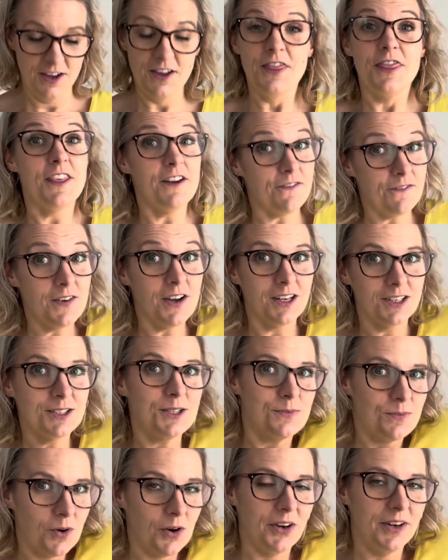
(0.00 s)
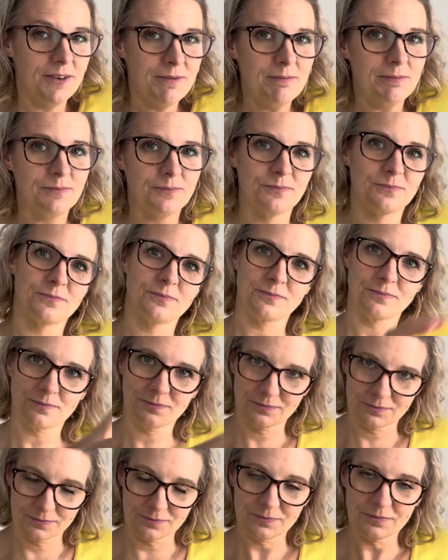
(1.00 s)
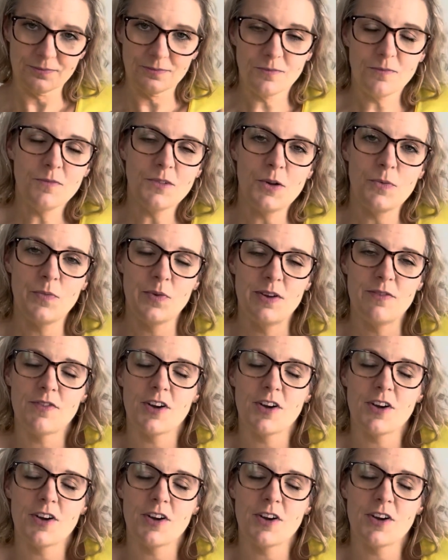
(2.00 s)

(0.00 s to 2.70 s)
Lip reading: The first one we've